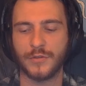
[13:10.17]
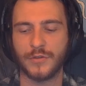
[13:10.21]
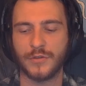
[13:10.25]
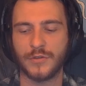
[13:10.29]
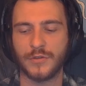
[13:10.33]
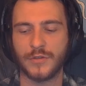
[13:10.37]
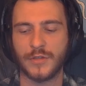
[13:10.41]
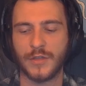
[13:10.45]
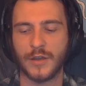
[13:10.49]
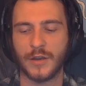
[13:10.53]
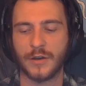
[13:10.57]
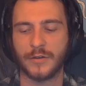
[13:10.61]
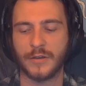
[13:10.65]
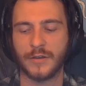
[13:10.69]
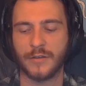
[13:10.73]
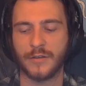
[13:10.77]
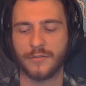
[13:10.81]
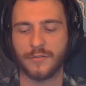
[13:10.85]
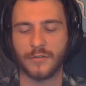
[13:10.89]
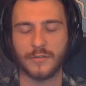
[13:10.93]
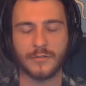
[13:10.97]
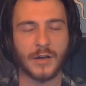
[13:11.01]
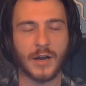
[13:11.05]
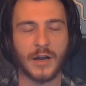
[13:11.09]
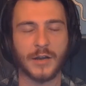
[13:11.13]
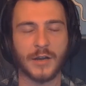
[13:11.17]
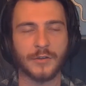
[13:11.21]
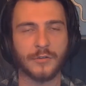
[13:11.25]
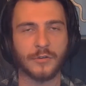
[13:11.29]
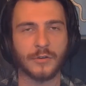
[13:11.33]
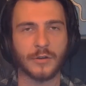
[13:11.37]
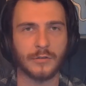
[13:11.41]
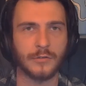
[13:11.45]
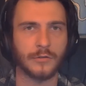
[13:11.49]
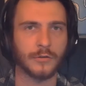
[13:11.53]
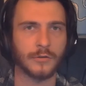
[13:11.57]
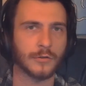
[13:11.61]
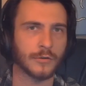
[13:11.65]
there is a lot you
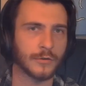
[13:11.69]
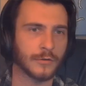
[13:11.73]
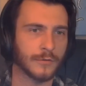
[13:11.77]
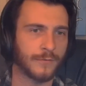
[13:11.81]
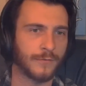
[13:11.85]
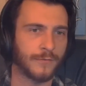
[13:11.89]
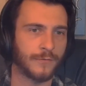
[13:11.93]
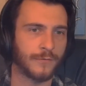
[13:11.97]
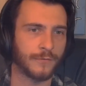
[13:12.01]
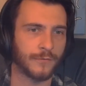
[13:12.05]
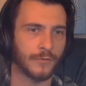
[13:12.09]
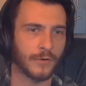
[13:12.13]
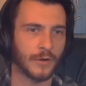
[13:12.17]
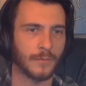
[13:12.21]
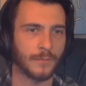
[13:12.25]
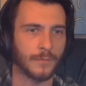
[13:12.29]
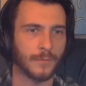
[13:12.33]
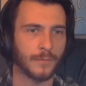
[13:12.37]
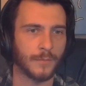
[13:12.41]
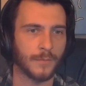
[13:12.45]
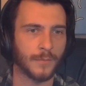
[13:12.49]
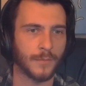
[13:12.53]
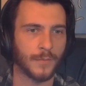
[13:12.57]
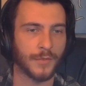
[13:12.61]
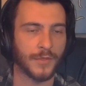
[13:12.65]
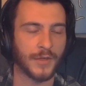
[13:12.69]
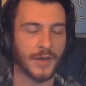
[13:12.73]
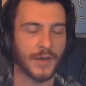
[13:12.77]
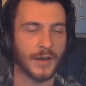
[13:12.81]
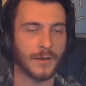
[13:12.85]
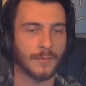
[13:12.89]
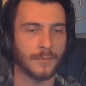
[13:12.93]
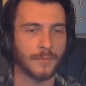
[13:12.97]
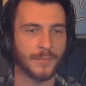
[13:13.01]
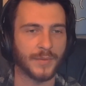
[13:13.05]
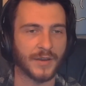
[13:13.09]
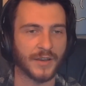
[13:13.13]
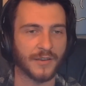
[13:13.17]
can learn from
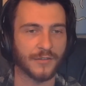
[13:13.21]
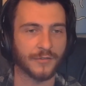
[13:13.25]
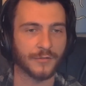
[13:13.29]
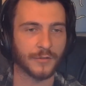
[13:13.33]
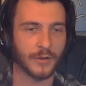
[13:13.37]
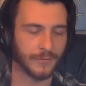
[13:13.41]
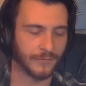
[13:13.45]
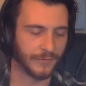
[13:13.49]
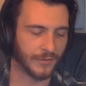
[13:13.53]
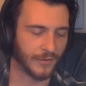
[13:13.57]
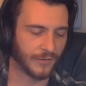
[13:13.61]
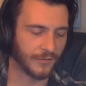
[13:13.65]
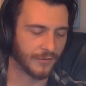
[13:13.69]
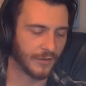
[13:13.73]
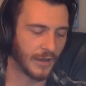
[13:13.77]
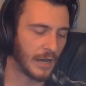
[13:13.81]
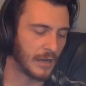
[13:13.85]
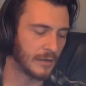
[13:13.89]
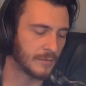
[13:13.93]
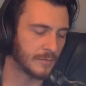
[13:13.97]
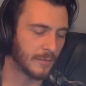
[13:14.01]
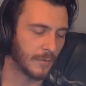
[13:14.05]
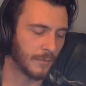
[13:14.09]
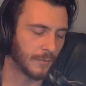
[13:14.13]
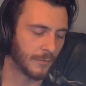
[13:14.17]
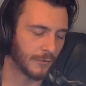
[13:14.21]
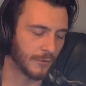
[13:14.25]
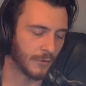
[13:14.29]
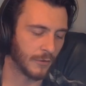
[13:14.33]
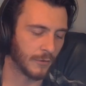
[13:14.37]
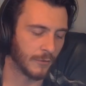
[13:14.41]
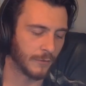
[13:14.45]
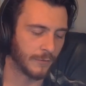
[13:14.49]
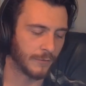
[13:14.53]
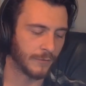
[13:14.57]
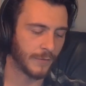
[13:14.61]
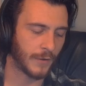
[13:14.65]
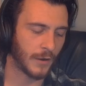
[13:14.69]
them based off this album
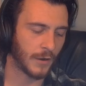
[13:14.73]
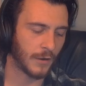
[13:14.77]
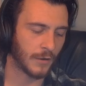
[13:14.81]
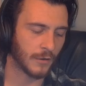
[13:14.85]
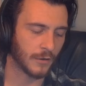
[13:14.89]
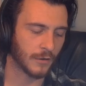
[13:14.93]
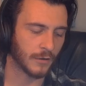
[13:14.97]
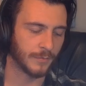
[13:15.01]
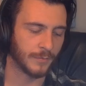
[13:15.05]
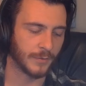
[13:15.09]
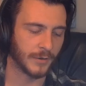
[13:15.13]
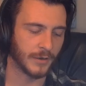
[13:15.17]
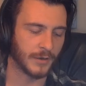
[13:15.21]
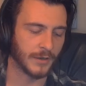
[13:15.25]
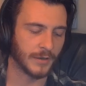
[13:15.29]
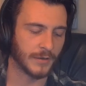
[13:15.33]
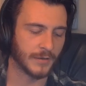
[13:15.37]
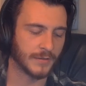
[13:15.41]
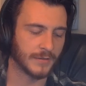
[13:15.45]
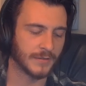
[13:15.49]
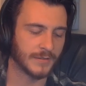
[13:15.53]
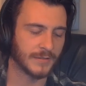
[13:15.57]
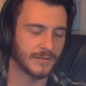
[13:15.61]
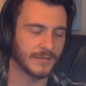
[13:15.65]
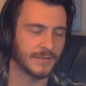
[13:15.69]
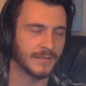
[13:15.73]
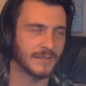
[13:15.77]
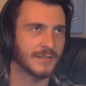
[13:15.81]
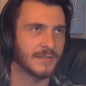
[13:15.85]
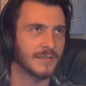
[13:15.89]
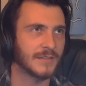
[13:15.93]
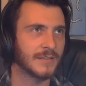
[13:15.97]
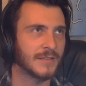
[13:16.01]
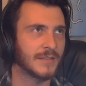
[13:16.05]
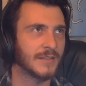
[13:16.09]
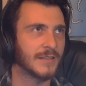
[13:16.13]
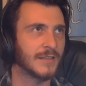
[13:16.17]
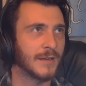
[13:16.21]
so far, but
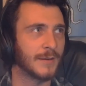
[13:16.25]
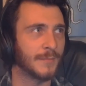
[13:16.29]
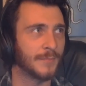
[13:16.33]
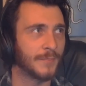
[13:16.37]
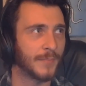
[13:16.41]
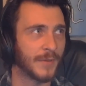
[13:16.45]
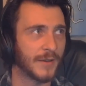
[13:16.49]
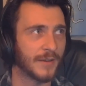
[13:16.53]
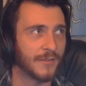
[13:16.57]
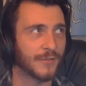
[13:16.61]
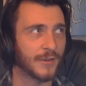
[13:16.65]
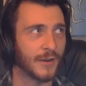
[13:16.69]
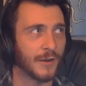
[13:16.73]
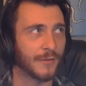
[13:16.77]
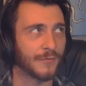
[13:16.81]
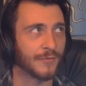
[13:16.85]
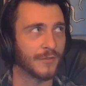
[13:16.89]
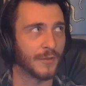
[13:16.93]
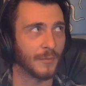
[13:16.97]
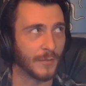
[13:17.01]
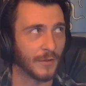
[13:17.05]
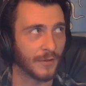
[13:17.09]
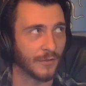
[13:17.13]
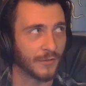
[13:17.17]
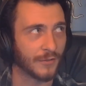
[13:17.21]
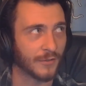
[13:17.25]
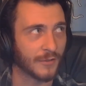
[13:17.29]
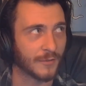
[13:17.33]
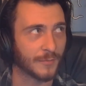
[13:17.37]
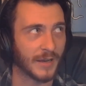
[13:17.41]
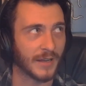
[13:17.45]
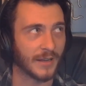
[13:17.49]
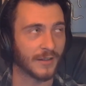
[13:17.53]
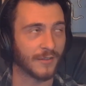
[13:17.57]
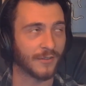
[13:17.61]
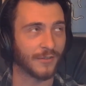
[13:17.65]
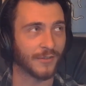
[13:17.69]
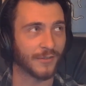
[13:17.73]
based off the music by
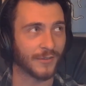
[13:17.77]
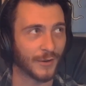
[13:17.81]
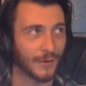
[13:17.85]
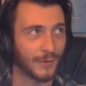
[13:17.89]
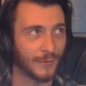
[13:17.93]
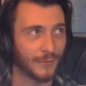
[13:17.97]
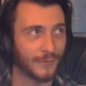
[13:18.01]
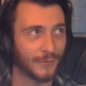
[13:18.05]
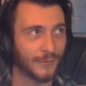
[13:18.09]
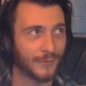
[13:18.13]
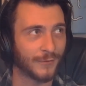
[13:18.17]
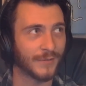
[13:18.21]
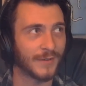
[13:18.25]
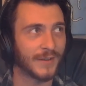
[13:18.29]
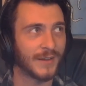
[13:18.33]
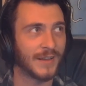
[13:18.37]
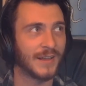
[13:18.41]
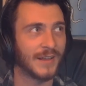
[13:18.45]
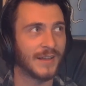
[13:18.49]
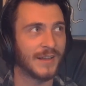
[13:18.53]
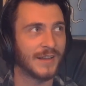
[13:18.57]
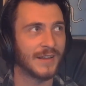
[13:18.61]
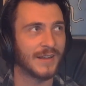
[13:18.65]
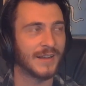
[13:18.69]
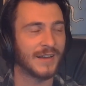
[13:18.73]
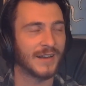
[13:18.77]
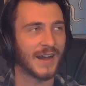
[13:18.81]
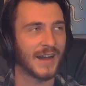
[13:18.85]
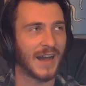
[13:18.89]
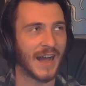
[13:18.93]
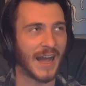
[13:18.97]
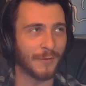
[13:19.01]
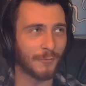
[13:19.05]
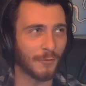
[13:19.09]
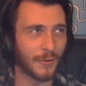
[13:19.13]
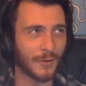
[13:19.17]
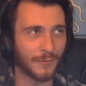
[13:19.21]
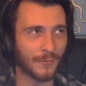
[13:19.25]
itself,
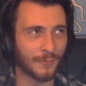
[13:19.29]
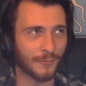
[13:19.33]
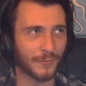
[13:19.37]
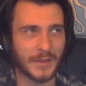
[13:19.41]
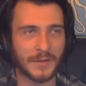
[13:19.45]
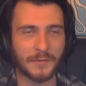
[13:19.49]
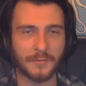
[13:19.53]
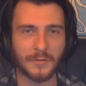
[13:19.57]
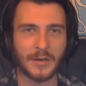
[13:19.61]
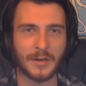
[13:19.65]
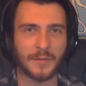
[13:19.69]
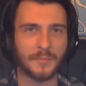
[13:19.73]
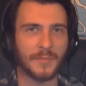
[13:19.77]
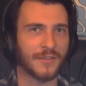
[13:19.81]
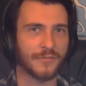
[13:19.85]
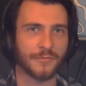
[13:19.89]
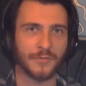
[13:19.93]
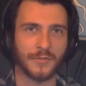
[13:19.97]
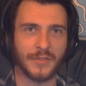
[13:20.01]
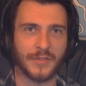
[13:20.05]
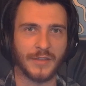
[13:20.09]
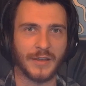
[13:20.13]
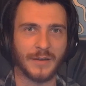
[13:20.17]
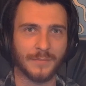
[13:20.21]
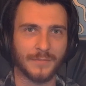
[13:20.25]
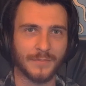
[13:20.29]
I wouldn't really want to mess with them.